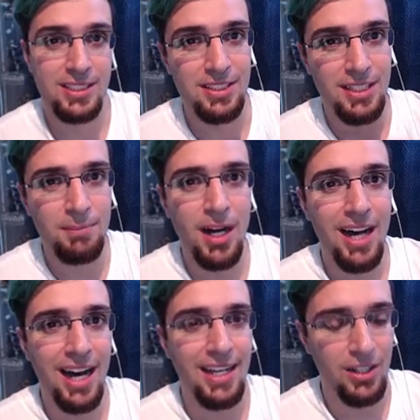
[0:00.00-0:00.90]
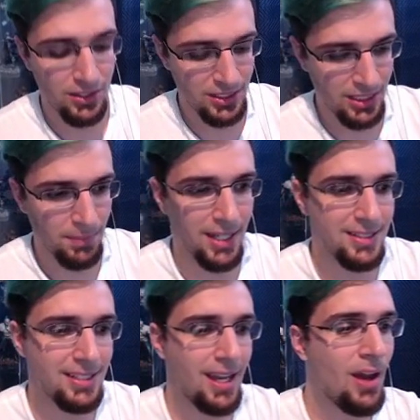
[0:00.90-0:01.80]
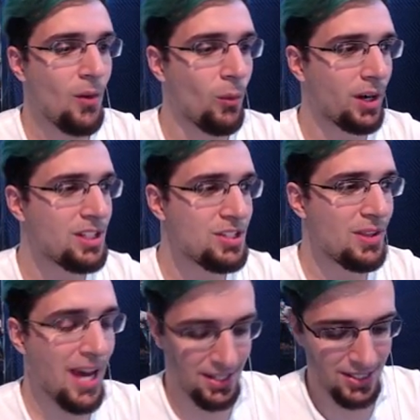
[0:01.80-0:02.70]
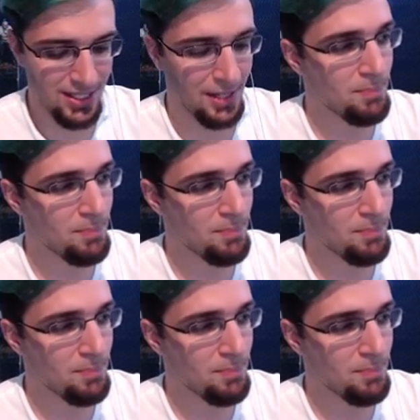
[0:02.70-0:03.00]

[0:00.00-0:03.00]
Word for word: Since I'm not high in Coliseum yet, we're going to do that instead.